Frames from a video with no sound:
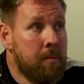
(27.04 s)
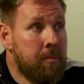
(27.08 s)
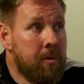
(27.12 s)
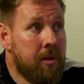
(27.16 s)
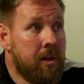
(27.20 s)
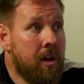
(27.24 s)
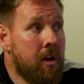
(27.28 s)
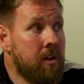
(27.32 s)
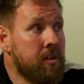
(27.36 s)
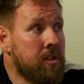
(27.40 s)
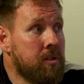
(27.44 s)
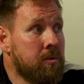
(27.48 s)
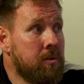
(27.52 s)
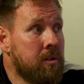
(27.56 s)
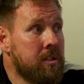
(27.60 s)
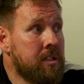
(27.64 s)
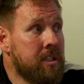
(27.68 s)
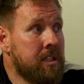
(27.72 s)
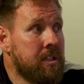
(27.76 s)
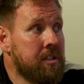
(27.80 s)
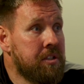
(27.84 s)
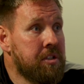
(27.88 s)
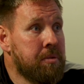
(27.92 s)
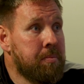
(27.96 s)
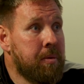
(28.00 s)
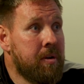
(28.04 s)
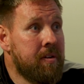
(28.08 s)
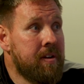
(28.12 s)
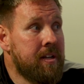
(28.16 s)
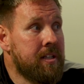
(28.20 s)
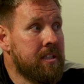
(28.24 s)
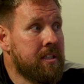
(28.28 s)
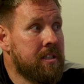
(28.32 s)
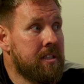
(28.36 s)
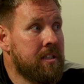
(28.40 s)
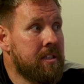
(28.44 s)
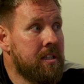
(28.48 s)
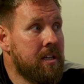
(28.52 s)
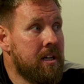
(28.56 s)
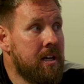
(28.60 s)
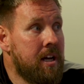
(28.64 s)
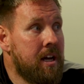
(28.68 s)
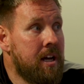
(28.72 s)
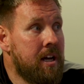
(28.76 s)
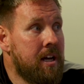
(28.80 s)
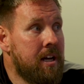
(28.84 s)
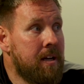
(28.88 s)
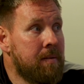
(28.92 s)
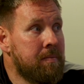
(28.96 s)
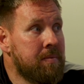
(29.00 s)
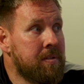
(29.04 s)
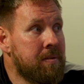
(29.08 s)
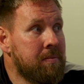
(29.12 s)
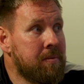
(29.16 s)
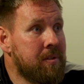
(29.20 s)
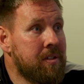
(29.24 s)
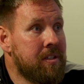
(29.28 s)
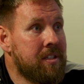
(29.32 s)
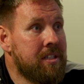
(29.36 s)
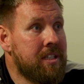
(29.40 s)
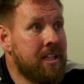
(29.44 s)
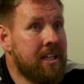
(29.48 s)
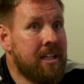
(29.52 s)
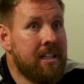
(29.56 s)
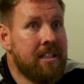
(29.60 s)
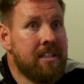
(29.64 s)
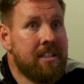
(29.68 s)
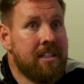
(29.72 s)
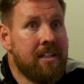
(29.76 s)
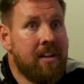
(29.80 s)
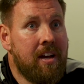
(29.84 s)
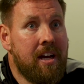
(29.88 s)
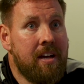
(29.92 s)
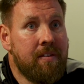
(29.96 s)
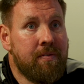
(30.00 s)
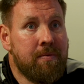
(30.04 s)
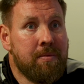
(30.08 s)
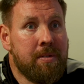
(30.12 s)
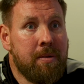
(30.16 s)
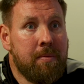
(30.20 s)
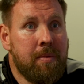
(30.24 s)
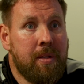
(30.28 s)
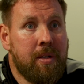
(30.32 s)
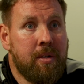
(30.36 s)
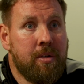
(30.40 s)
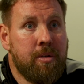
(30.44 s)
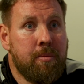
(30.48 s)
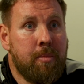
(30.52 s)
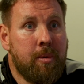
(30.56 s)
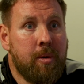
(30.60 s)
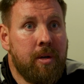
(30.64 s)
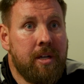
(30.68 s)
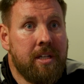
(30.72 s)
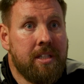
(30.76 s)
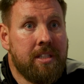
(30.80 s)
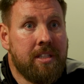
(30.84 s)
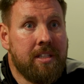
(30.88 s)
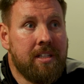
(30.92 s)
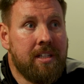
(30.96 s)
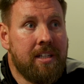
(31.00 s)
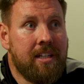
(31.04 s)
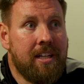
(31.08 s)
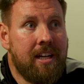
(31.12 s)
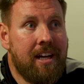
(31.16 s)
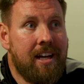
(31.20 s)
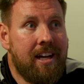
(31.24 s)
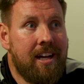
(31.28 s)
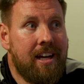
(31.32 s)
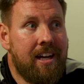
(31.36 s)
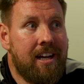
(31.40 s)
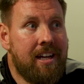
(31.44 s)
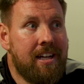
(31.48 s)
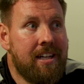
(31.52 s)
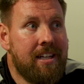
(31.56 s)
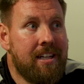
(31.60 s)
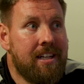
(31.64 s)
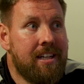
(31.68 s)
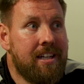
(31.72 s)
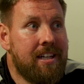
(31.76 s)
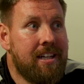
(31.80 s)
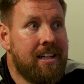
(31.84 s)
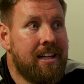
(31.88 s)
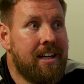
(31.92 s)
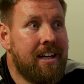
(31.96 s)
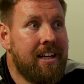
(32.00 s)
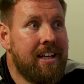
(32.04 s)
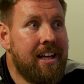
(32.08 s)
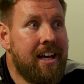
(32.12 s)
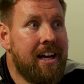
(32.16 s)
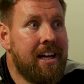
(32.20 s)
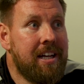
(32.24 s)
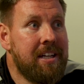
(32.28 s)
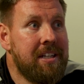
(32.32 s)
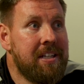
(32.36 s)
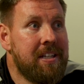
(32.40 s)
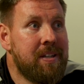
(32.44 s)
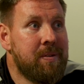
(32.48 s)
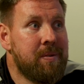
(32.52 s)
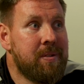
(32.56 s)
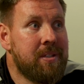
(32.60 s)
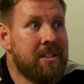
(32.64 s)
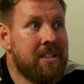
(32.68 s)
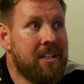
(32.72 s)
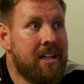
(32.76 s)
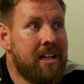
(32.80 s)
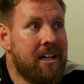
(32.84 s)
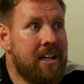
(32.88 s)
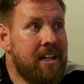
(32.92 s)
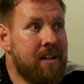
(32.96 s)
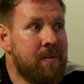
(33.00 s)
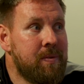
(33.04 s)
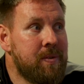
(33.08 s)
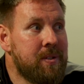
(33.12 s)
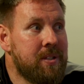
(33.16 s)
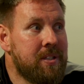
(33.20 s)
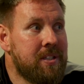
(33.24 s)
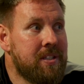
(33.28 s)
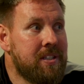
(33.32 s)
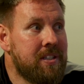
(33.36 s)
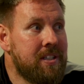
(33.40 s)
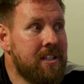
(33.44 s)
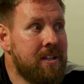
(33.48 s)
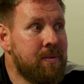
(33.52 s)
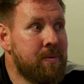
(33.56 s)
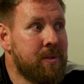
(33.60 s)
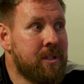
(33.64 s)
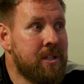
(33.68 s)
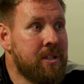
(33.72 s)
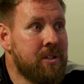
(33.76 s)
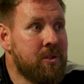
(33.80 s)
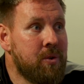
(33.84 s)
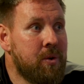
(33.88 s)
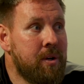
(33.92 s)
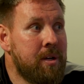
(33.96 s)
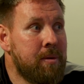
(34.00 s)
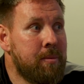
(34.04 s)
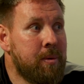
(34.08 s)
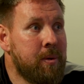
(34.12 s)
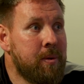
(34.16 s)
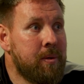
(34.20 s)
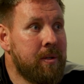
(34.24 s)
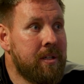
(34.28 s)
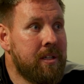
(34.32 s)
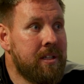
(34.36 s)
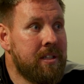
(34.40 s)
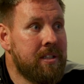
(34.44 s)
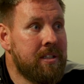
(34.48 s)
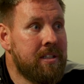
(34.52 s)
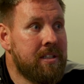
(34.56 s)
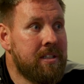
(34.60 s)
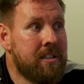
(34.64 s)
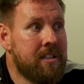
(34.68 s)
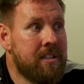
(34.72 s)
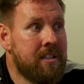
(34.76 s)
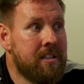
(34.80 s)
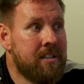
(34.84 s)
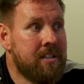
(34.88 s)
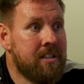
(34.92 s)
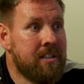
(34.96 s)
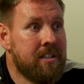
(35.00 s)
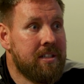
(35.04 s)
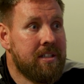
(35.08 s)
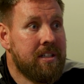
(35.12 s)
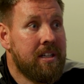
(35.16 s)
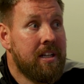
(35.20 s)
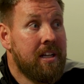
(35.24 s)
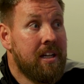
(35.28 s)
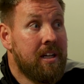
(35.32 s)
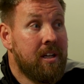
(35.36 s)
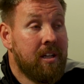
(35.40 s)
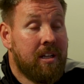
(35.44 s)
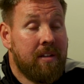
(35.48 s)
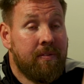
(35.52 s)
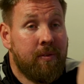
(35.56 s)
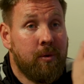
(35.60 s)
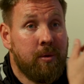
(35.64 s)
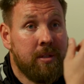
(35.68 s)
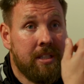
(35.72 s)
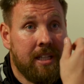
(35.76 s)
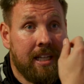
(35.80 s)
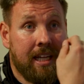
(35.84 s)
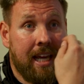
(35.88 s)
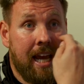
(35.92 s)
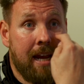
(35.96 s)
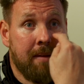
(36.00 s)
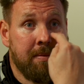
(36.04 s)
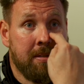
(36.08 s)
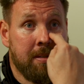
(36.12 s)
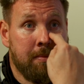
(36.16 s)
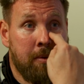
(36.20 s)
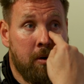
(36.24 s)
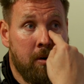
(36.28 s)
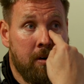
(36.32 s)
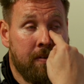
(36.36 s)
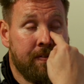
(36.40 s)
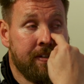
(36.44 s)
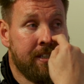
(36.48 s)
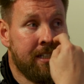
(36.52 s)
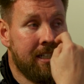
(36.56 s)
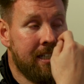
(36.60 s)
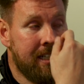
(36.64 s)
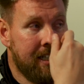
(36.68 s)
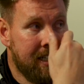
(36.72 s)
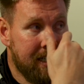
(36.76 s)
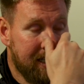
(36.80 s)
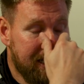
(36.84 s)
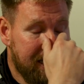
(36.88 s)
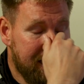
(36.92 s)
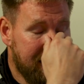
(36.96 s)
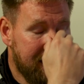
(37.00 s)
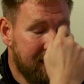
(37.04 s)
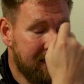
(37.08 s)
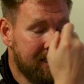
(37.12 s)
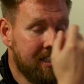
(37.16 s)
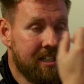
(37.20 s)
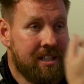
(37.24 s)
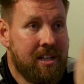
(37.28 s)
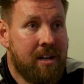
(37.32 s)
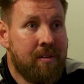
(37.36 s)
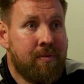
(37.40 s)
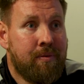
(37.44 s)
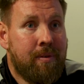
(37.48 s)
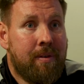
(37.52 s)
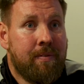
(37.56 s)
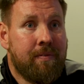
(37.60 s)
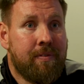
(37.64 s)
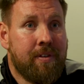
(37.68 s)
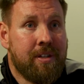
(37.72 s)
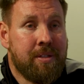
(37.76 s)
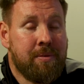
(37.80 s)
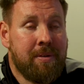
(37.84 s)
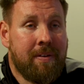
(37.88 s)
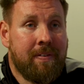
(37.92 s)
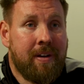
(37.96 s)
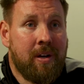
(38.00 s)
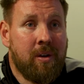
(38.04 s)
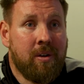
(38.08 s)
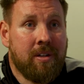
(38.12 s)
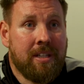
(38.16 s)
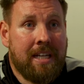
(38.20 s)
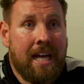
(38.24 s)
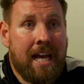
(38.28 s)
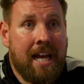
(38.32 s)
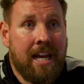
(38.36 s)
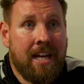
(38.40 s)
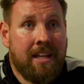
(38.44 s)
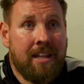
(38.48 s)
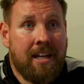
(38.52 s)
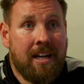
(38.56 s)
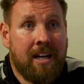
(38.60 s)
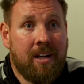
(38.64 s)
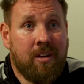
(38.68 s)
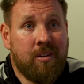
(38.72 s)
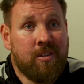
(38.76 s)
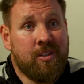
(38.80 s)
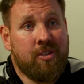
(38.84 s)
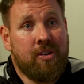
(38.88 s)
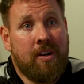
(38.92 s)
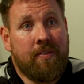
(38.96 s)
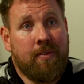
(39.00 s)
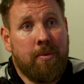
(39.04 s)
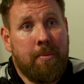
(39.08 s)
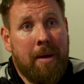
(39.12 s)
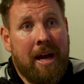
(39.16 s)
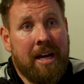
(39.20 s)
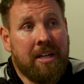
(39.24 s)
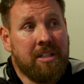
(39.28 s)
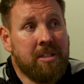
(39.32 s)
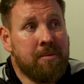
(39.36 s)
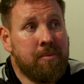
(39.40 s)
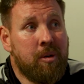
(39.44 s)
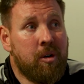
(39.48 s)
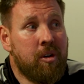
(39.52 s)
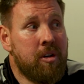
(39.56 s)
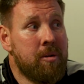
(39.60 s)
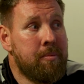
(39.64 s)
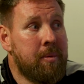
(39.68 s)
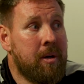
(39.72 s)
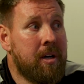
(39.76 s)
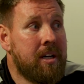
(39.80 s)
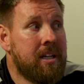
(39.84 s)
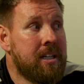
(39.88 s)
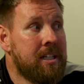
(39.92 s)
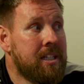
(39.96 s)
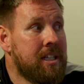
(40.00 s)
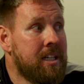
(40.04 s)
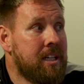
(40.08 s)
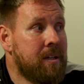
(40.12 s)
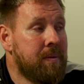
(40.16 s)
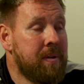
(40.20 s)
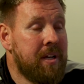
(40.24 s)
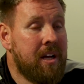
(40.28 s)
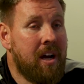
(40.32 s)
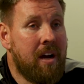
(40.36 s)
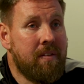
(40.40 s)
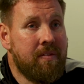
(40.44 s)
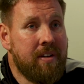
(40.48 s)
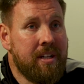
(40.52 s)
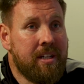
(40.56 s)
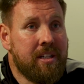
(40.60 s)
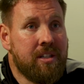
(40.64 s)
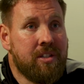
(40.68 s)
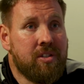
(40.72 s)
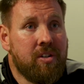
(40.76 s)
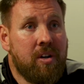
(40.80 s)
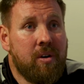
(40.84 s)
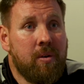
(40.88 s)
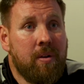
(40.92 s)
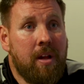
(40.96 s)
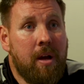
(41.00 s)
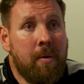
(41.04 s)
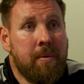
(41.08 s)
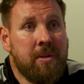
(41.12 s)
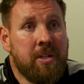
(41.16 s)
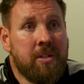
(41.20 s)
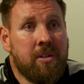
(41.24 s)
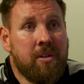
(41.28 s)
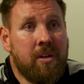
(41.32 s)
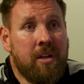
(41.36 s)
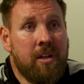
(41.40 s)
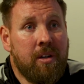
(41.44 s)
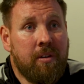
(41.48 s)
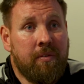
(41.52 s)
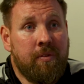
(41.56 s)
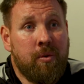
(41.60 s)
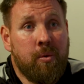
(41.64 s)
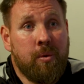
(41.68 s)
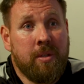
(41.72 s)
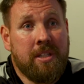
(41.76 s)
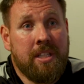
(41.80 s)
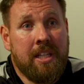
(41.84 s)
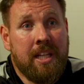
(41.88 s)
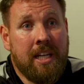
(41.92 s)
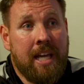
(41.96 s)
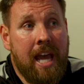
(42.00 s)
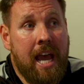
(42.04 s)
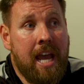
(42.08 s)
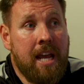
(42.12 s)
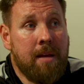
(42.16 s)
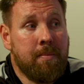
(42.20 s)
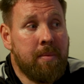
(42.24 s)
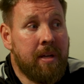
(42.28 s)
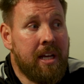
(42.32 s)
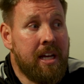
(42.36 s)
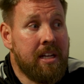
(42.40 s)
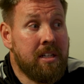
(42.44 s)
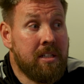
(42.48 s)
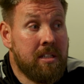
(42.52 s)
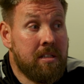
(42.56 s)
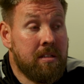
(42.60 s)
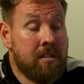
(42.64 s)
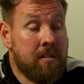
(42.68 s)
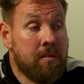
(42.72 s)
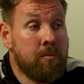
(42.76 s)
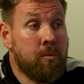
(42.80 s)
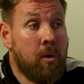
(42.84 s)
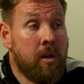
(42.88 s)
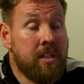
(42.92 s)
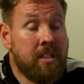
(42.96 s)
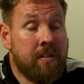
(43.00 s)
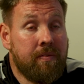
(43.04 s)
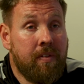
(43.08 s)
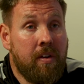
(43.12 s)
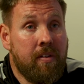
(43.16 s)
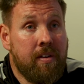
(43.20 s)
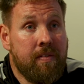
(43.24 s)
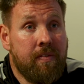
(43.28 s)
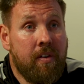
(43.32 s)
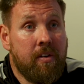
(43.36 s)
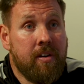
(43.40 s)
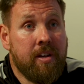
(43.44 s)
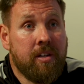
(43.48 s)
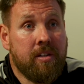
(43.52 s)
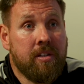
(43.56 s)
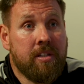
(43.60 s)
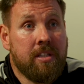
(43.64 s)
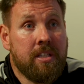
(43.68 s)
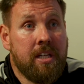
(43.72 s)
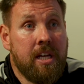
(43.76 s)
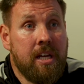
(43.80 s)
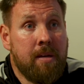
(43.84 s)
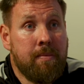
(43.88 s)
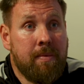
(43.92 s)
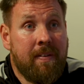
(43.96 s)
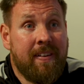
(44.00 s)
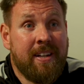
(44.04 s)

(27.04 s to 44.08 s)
But no, squad's in good spirits, some good singing tonight from some of the new boys, and it was enjoyable, and just looking forward to the game tomorrow. Obviously it's a tough one for us, we have a long day and then a long travel back tomorrow, but we can't really control that. We just got to look forward to the game against what is a very, very good team.